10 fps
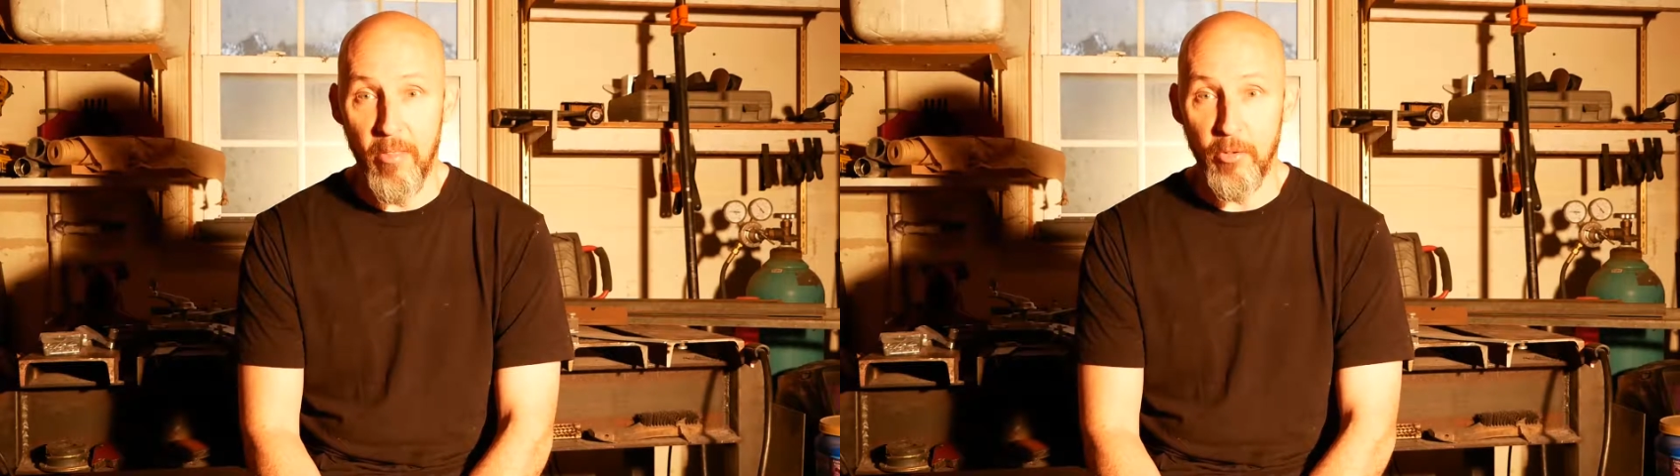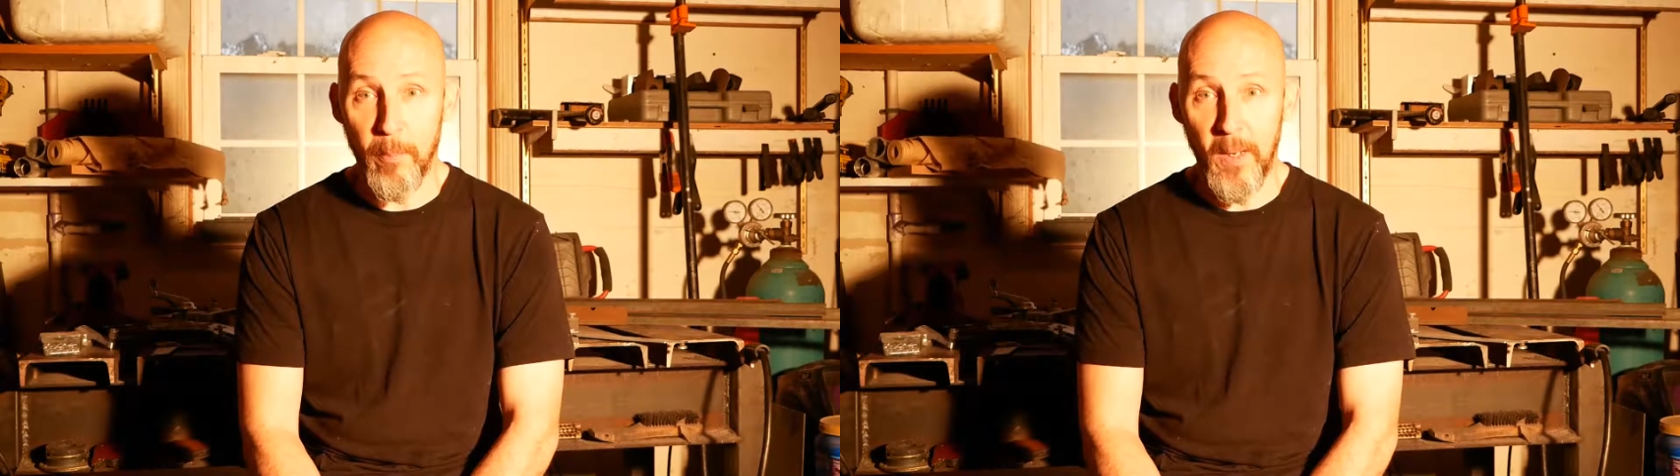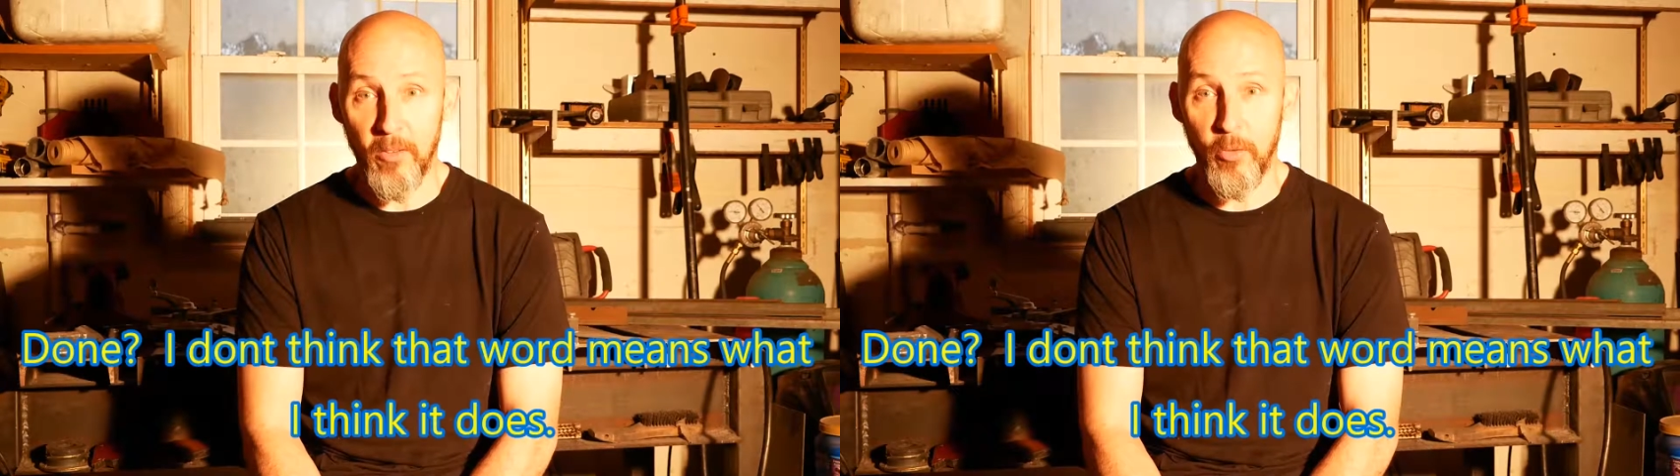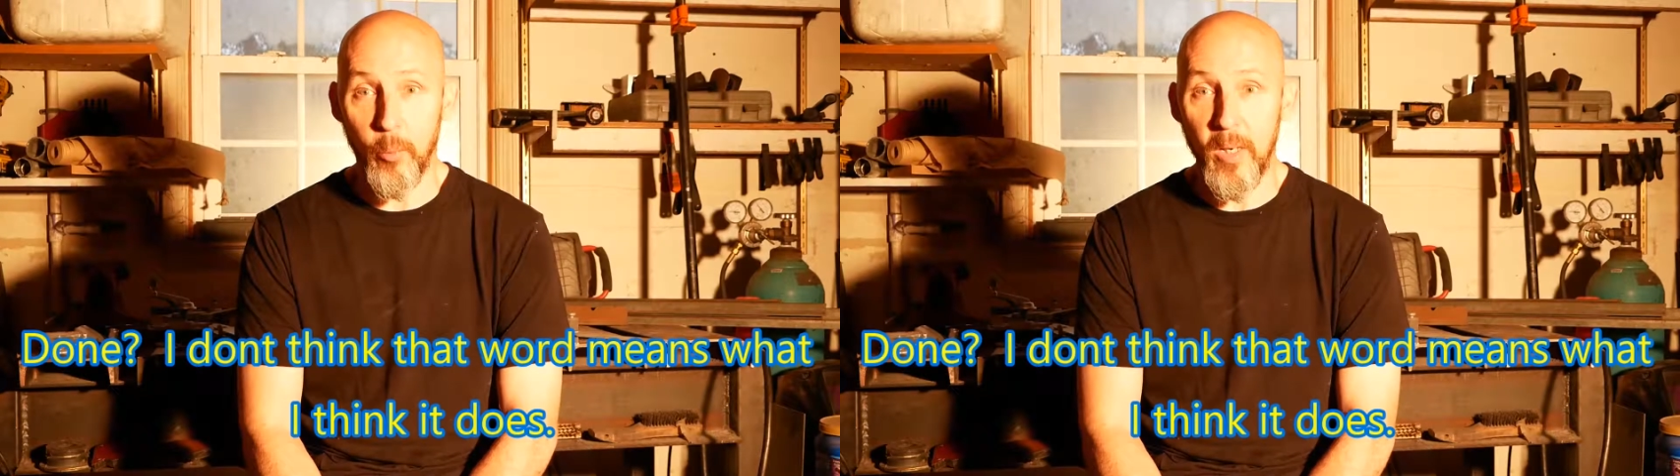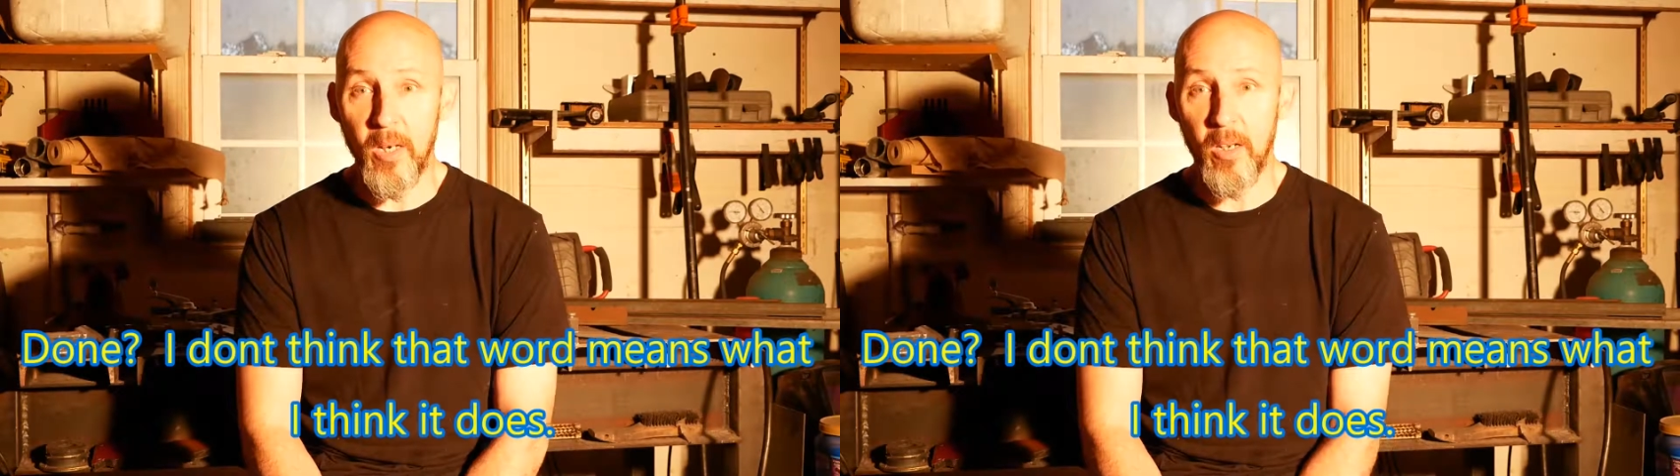this past
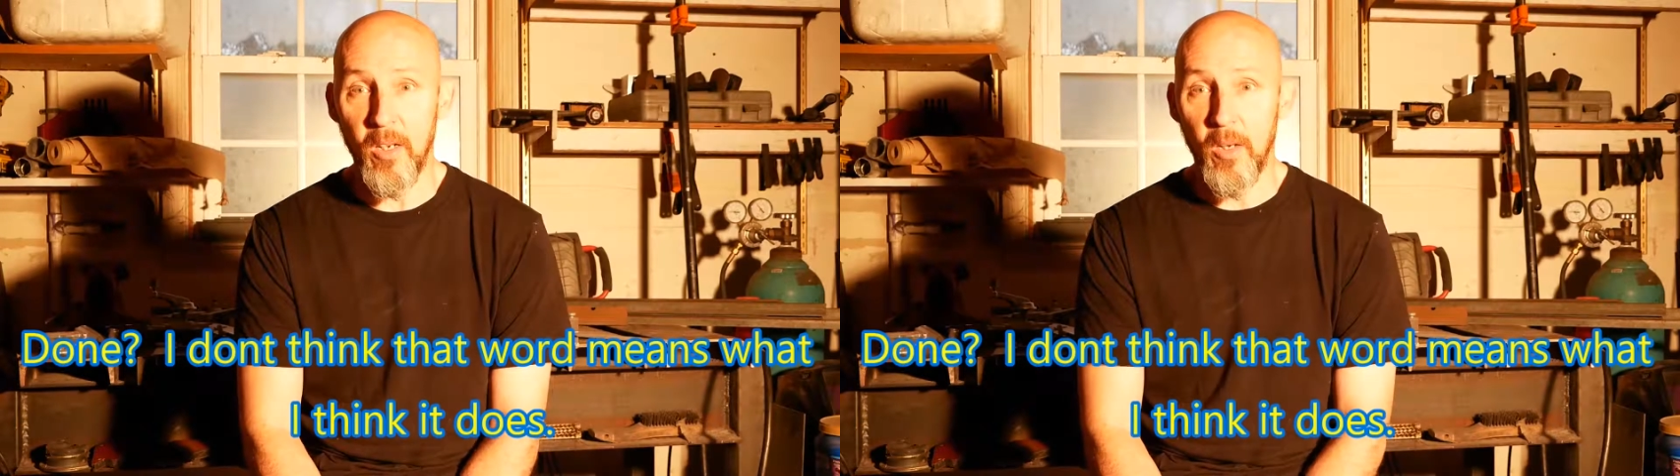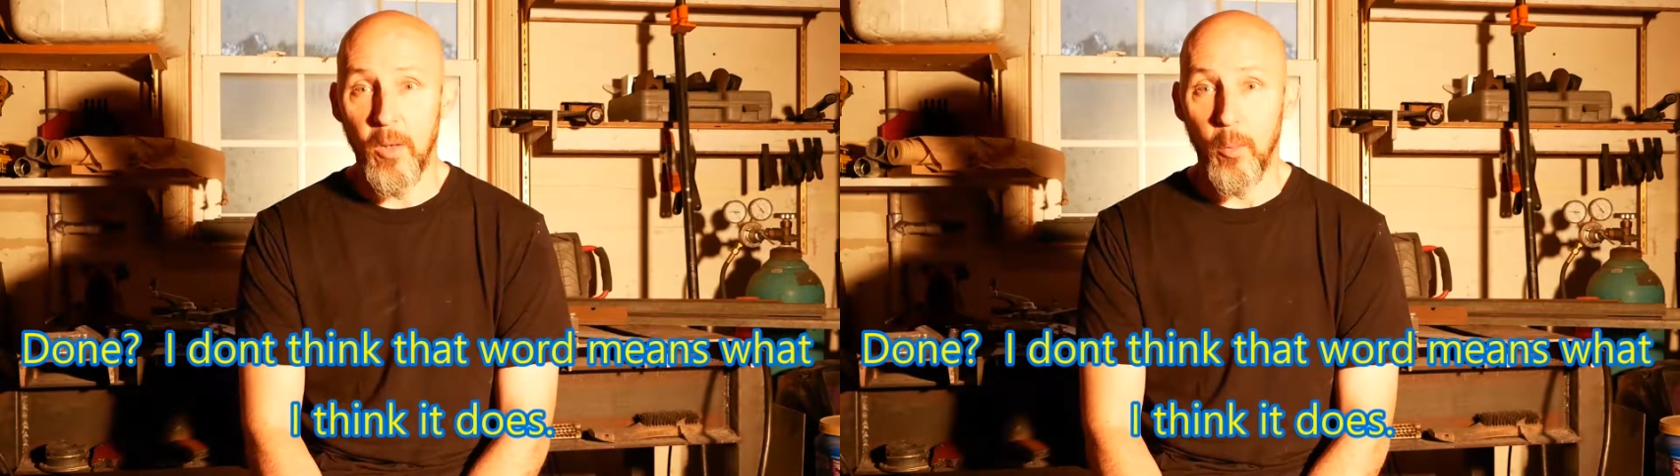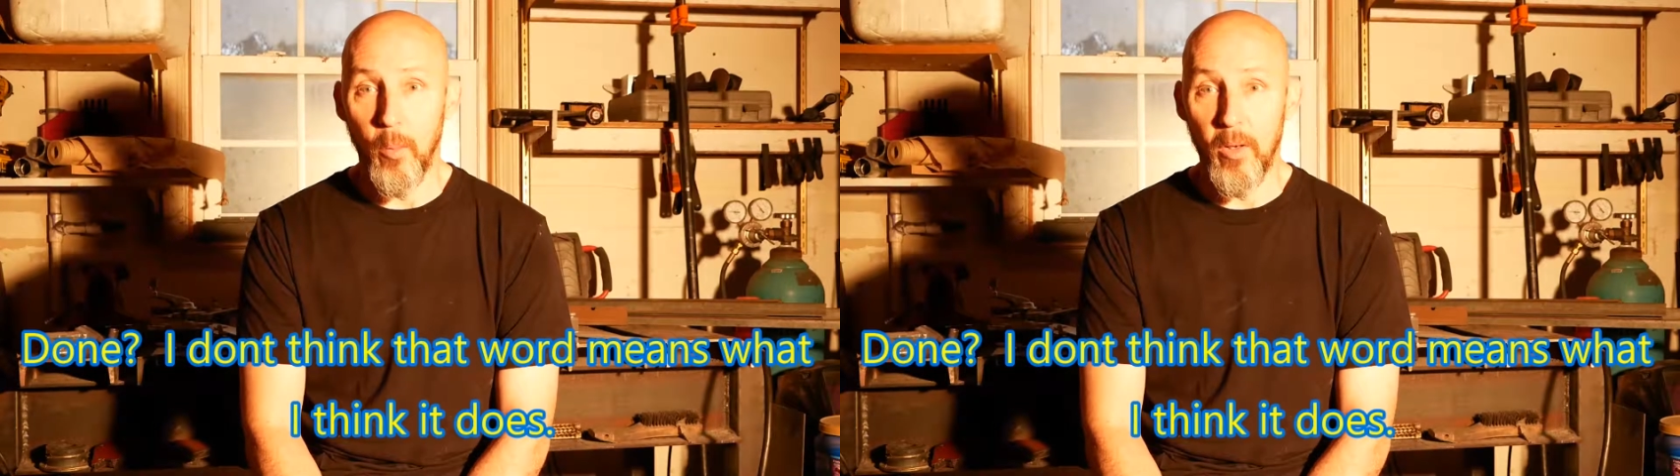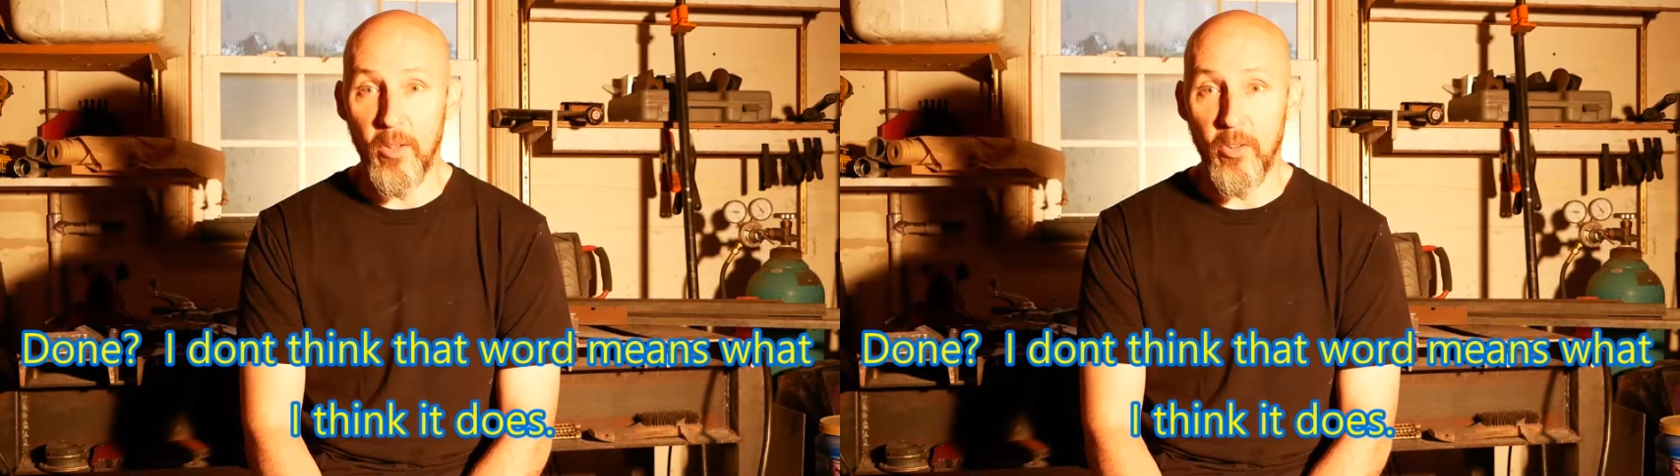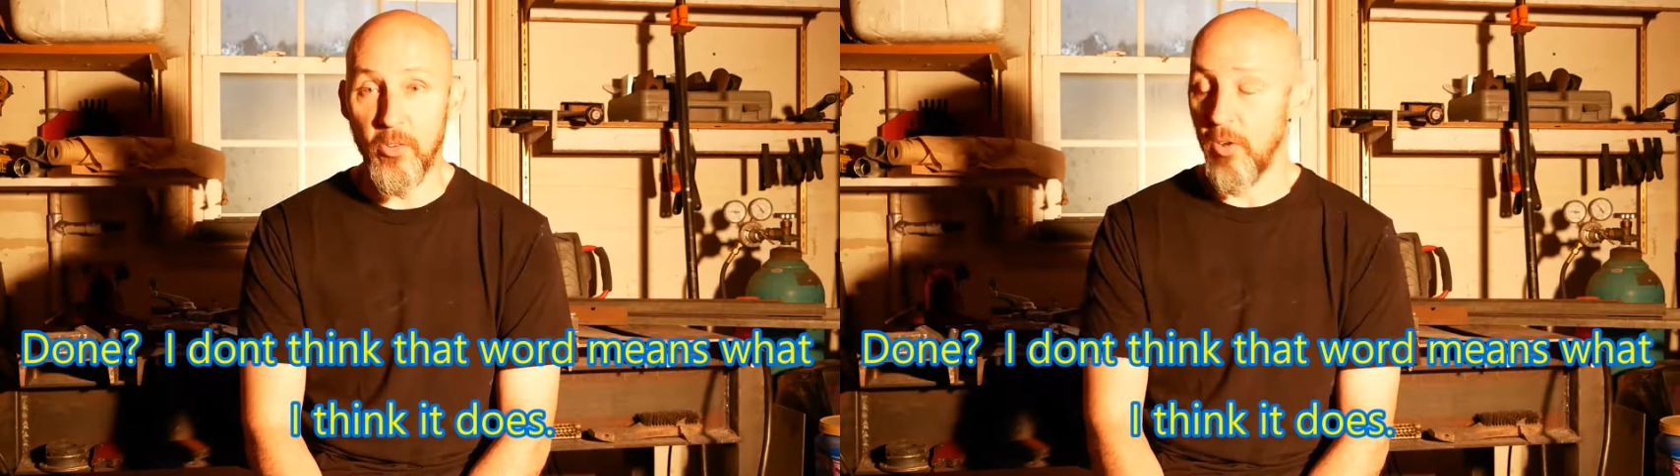week
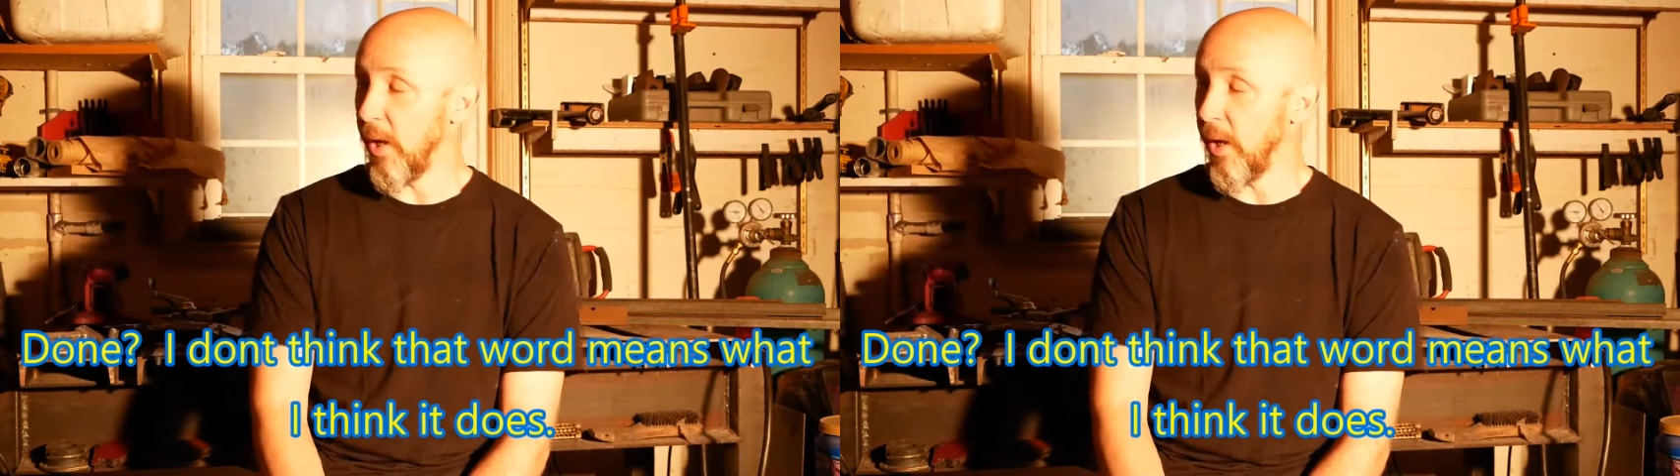was